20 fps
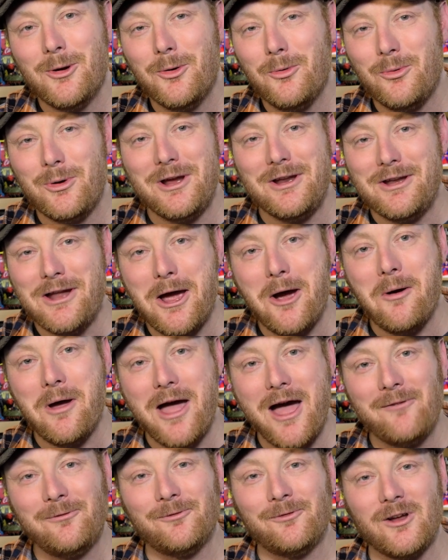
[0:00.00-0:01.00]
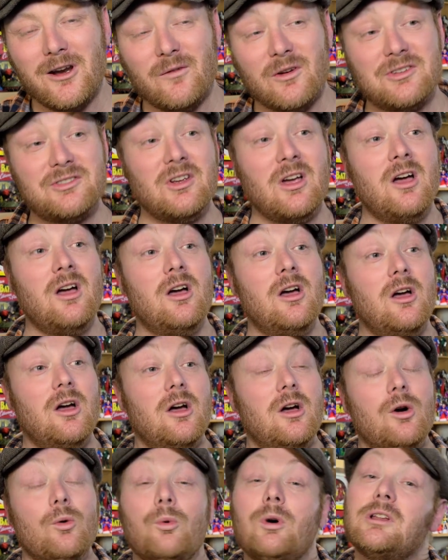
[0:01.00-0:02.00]
we now have in front of us.
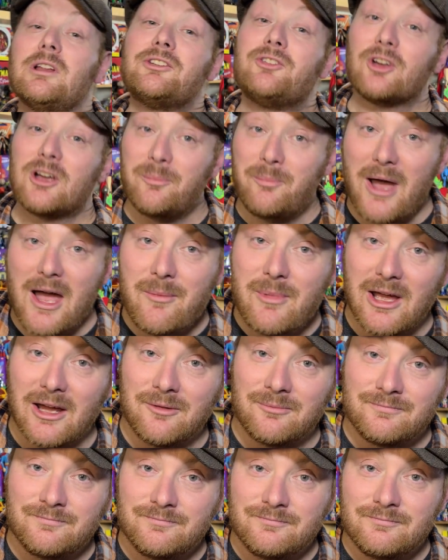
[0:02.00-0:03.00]
Well, let's look at Batman.